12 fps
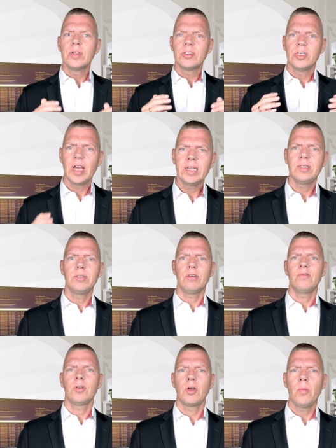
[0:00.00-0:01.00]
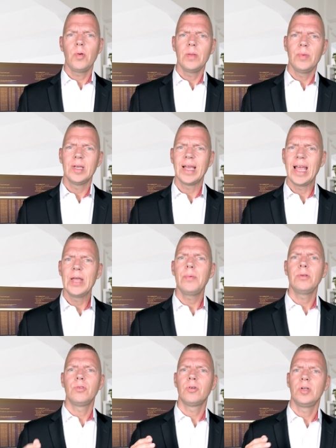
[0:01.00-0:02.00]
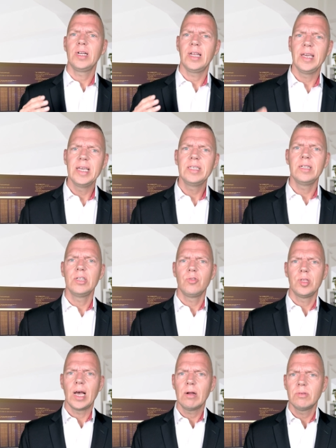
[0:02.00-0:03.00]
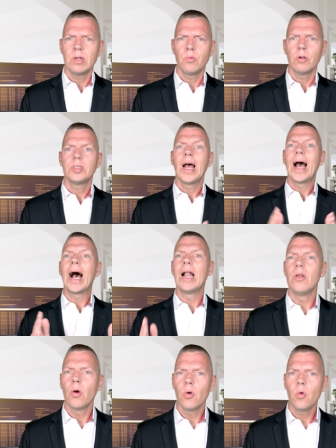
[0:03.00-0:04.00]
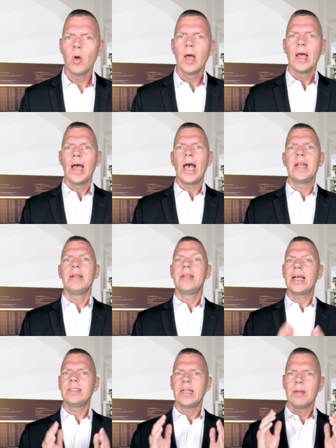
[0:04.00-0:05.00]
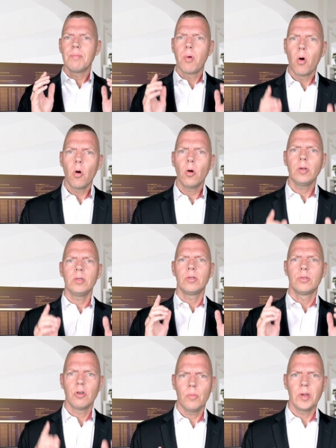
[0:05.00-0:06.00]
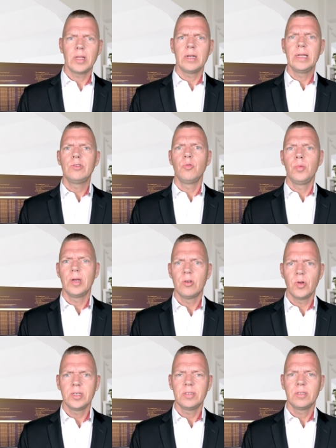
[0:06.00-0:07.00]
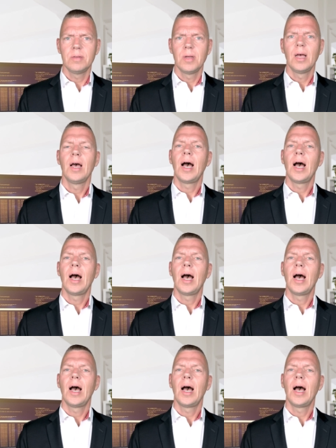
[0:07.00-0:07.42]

the chances of the company being able to connect easily to the outside world are low, and that's an important topic that needs to be addressed.